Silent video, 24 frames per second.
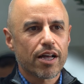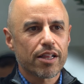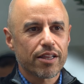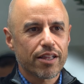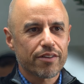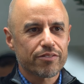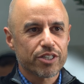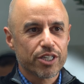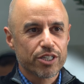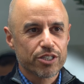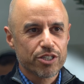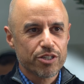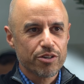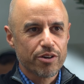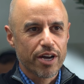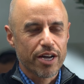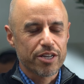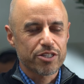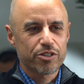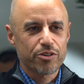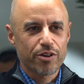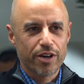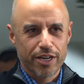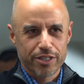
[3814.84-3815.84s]
I love just you
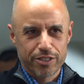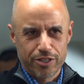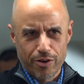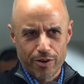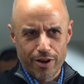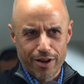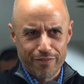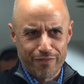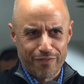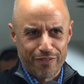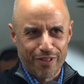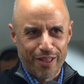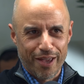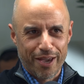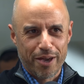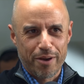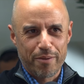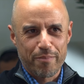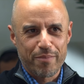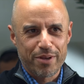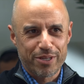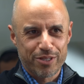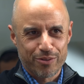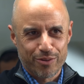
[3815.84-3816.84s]
guys. Do you guys go out for like
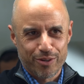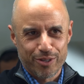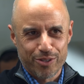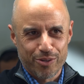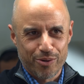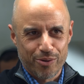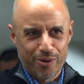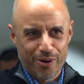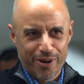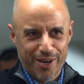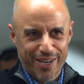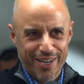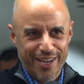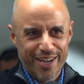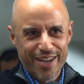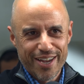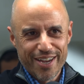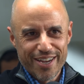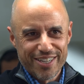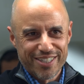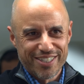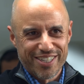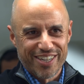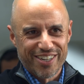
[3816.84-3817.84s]
commiseratory
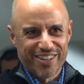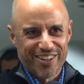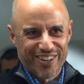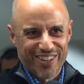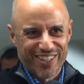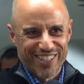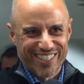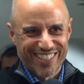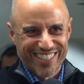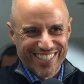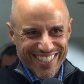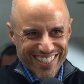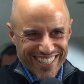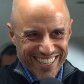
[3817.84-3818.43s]
dinners